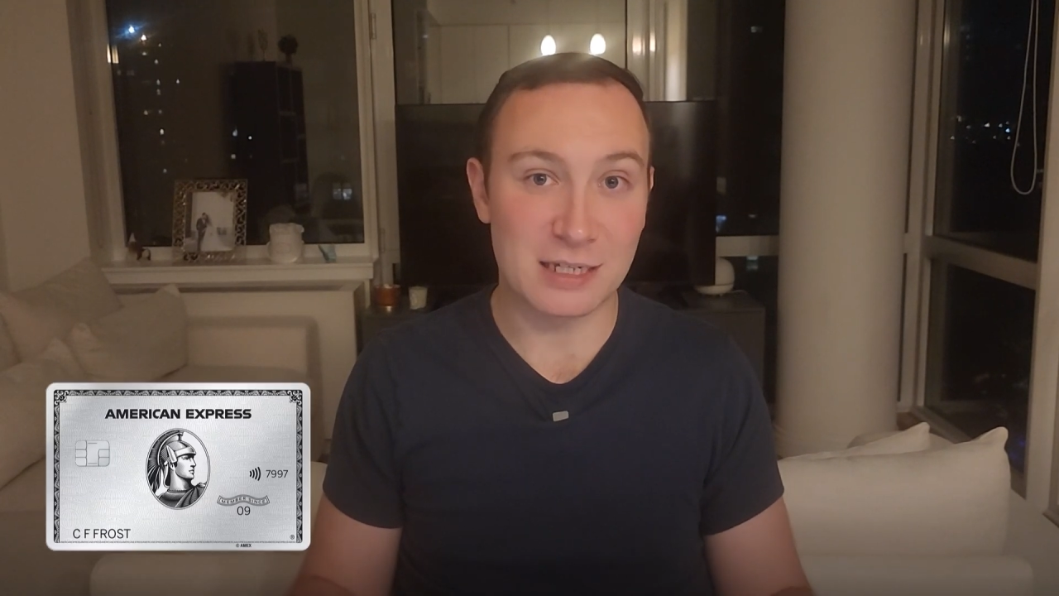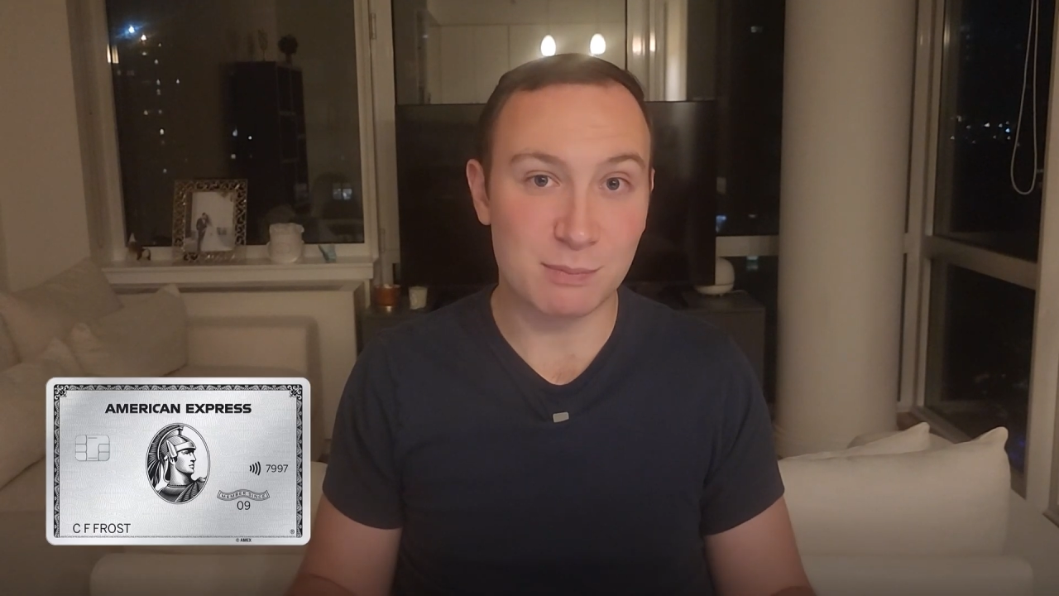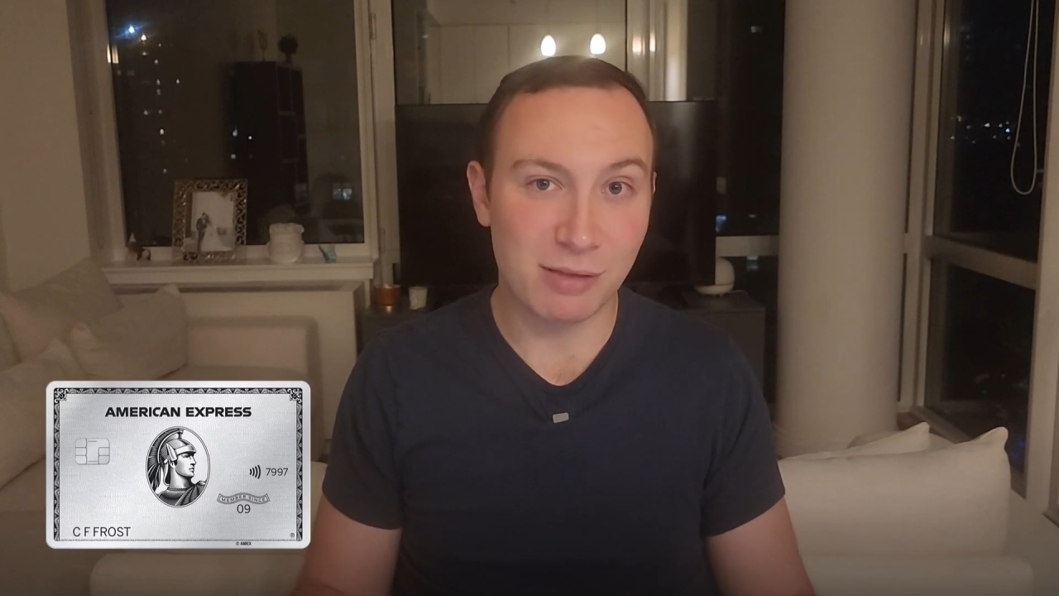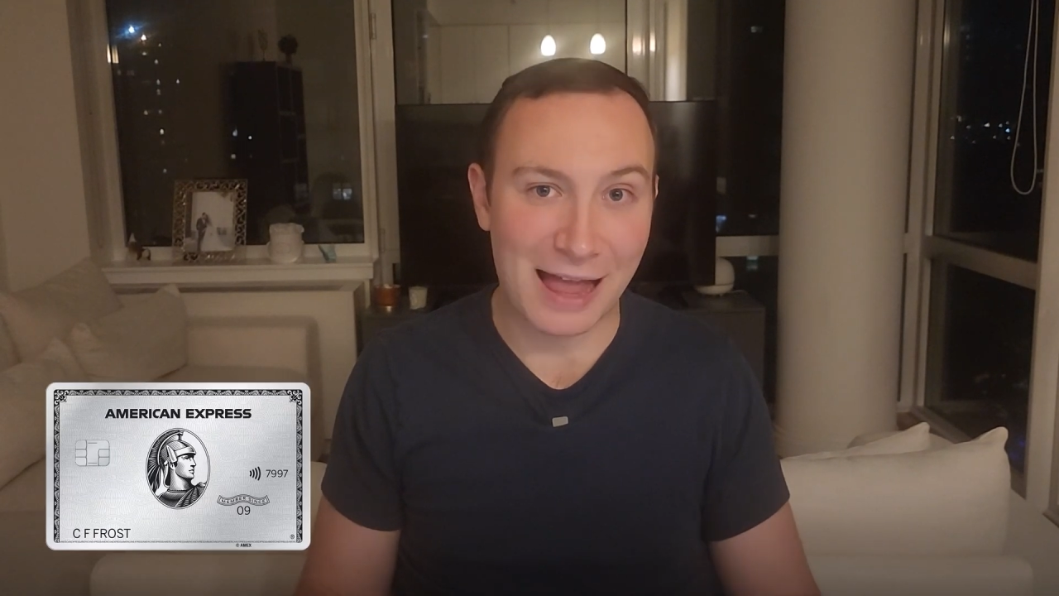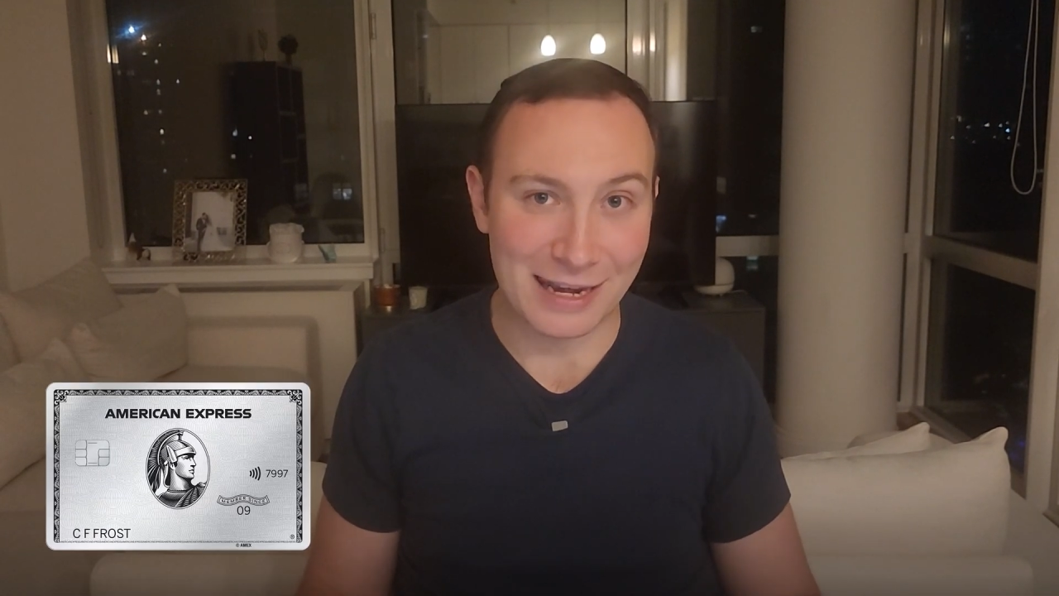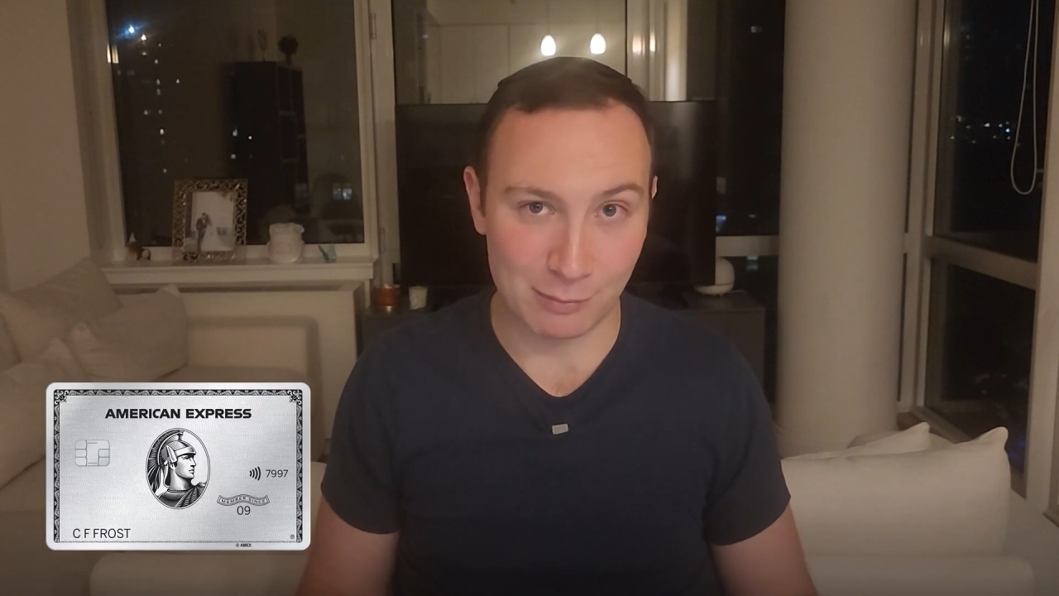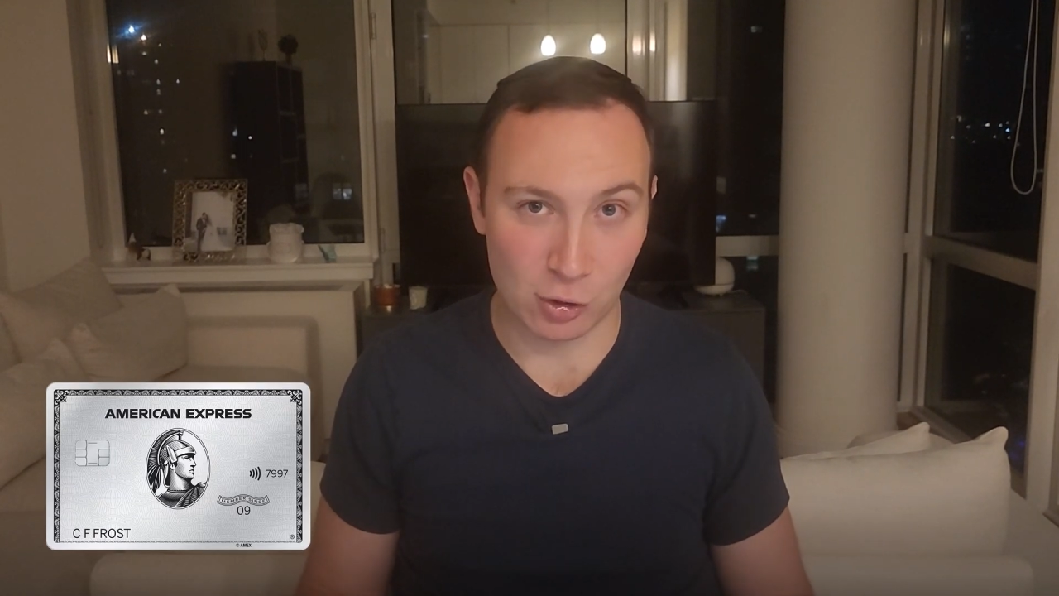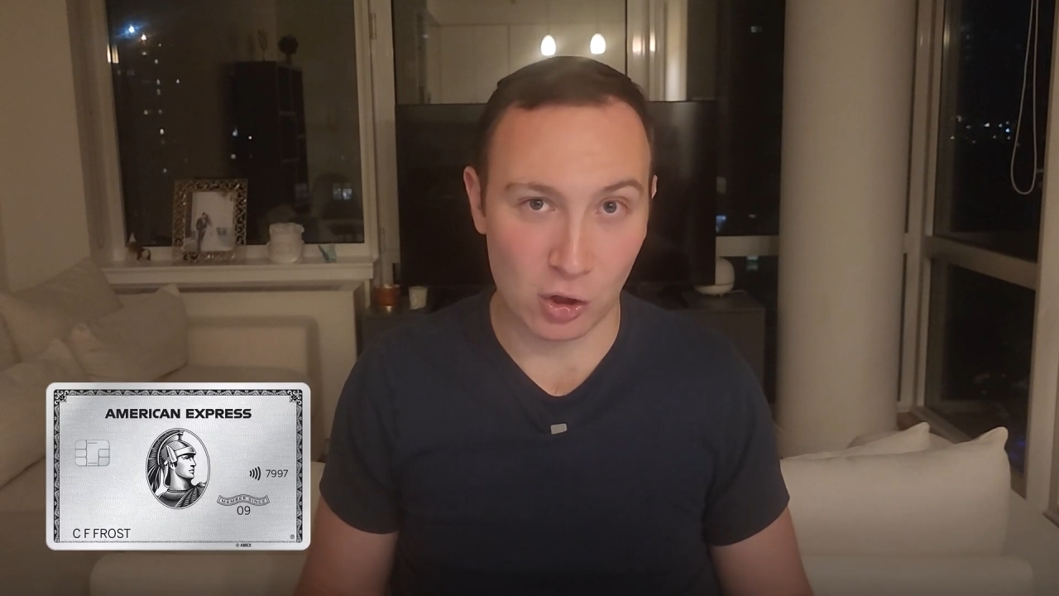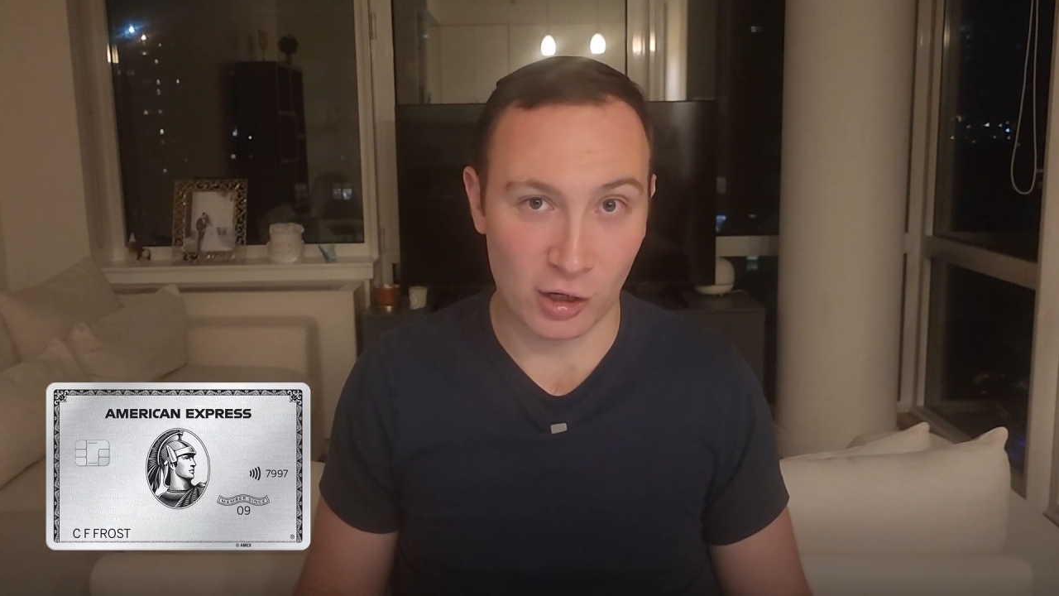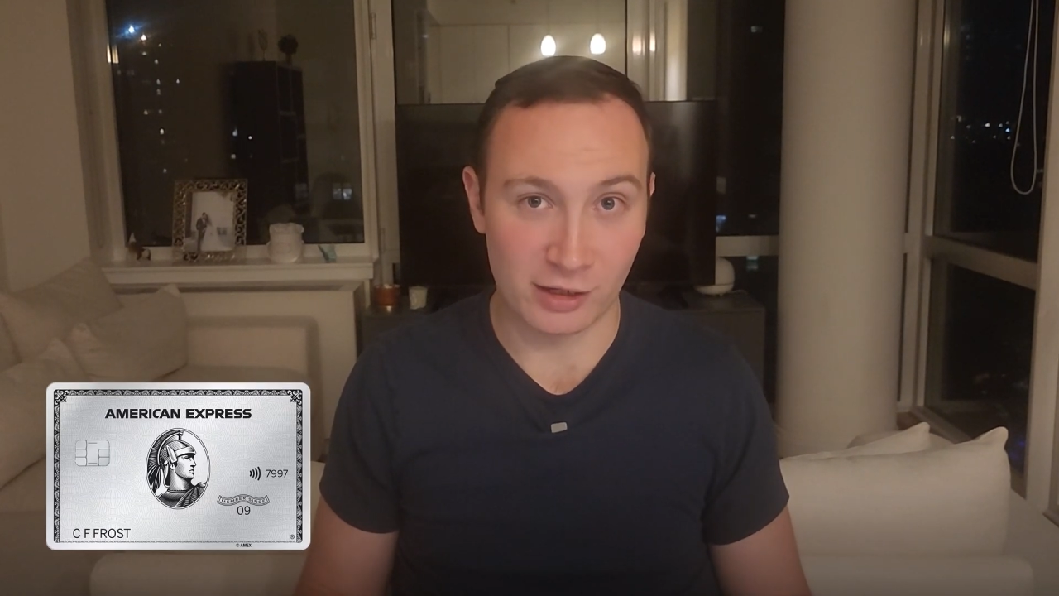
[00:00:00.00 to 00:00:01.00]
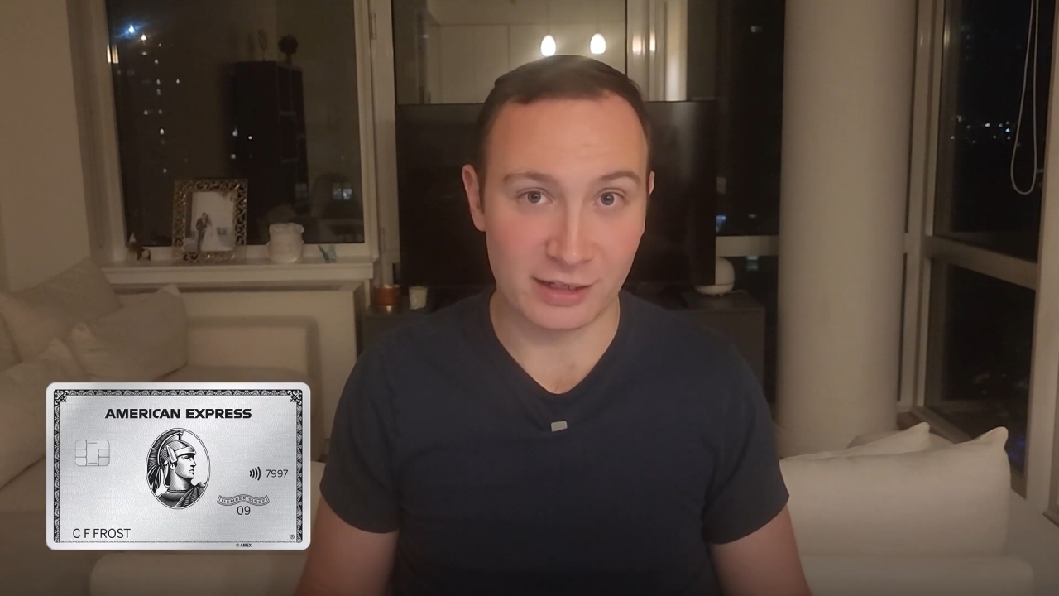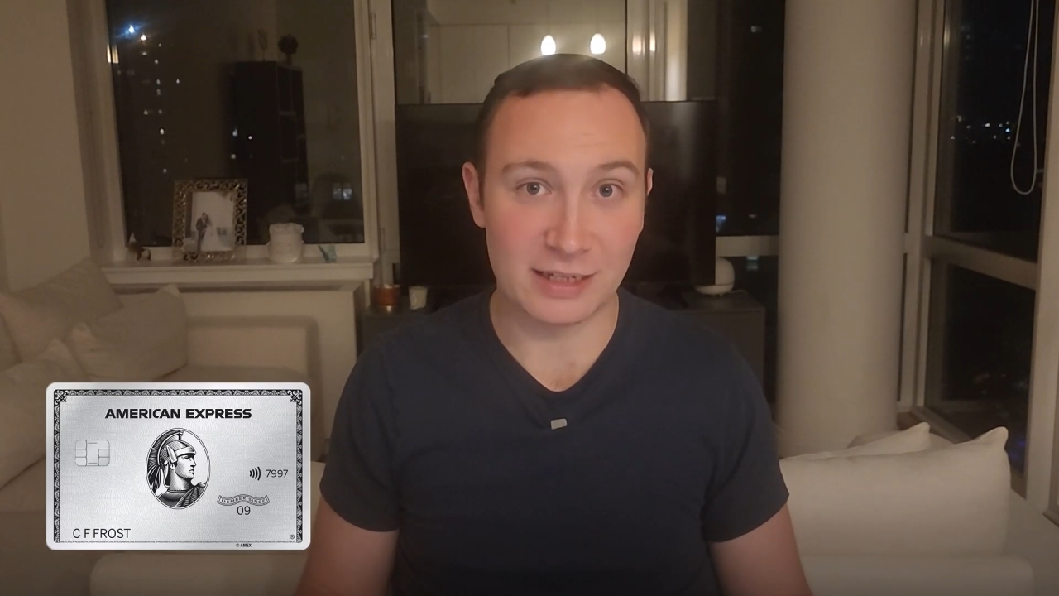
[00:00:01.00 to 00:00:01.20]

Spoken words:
Platinum Card